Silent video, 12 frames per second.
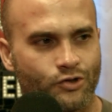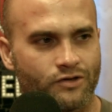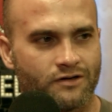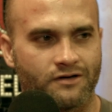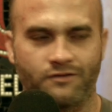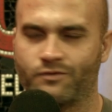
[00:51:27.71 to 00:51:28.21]

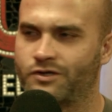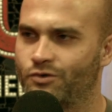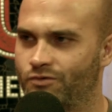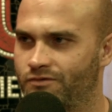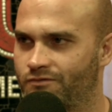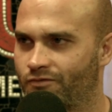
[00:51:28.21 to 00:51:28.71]
uh, we
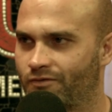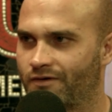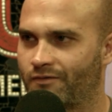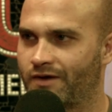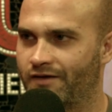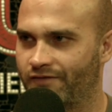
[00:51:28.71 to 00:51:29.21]
do
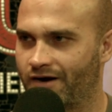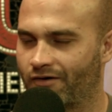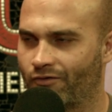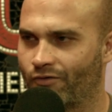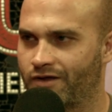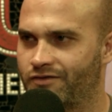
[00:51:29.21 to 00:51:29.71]
we have
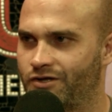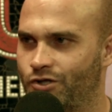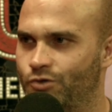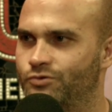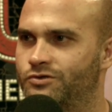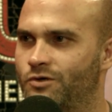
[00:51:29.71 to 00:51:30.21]
Aaron read the
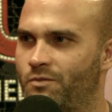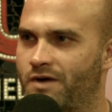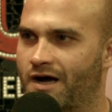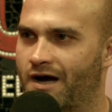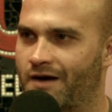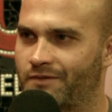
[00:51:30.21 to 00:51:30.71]
YouTube
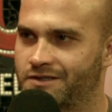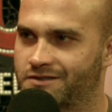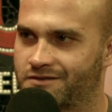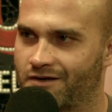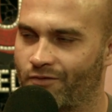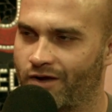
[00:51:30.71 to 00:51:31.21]
comments
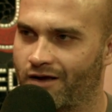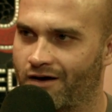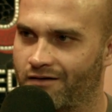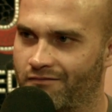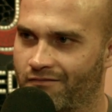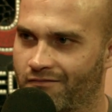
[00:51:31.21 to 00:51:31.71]
that we
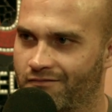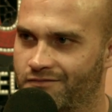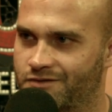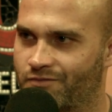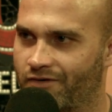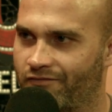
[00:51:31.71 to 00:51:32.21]
get. I love it.
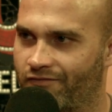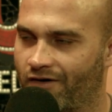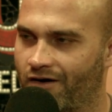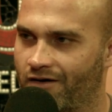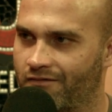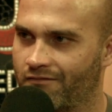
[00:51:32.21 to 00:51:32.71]
It's pretty
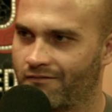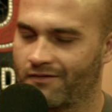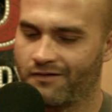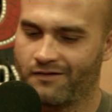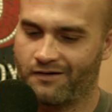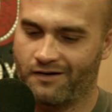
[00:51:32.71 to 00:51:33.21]
fun. I
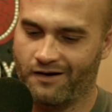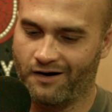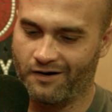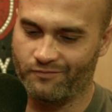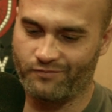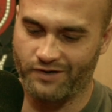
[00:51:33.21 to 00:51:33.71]
love it.
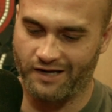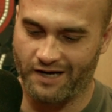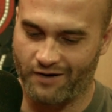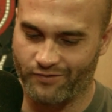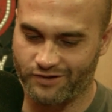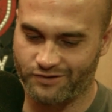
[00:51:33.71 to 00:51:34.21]
Um, but yeah,
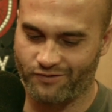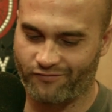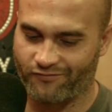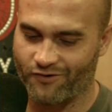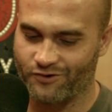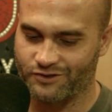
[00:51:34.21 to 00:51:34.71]
I want to do
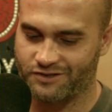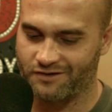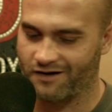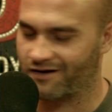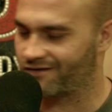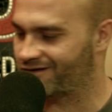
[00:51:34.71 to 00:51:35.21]
first.
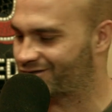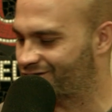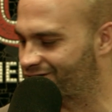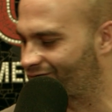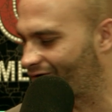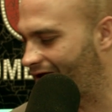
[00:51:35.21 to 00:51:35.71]
Uh, this
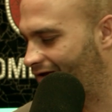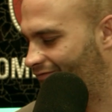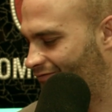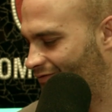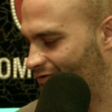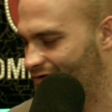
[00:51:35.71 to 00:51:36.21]
is great
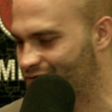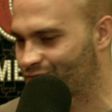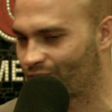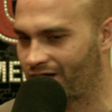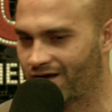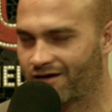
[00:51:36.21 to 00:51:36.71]
for this
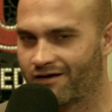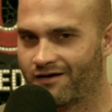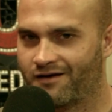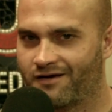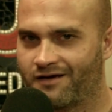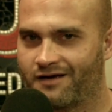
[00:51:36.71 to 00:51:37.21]
week,
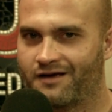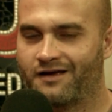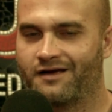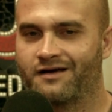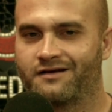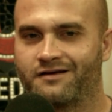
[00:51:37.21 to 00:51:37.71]

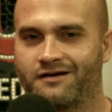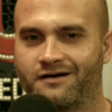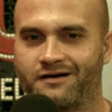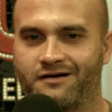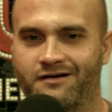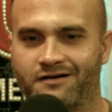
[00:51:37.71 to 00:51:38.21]
and
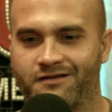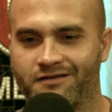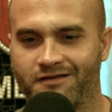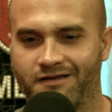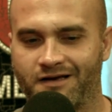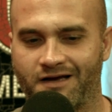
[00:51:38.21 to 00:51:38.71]
uh,
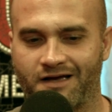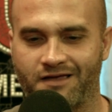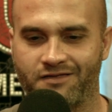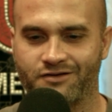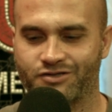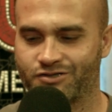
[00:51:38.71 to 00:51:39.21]

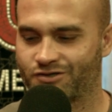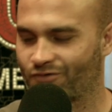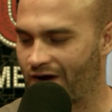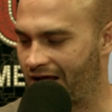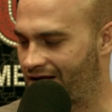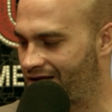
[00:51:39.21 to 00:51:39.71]
this is
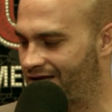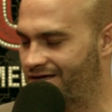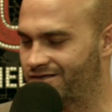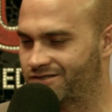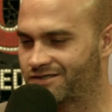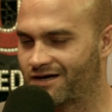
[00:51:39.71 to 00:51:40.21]
great
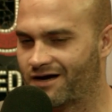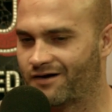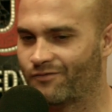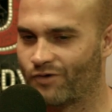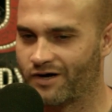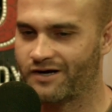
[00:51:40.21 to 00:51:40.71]
is uh,
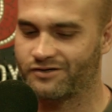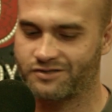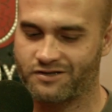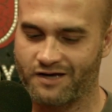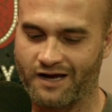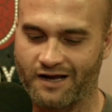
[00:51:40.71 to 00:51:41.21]
well. Here's the
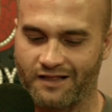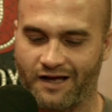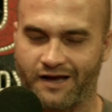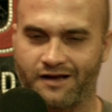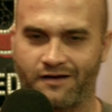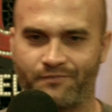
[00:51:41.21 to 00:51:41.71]
thing, like.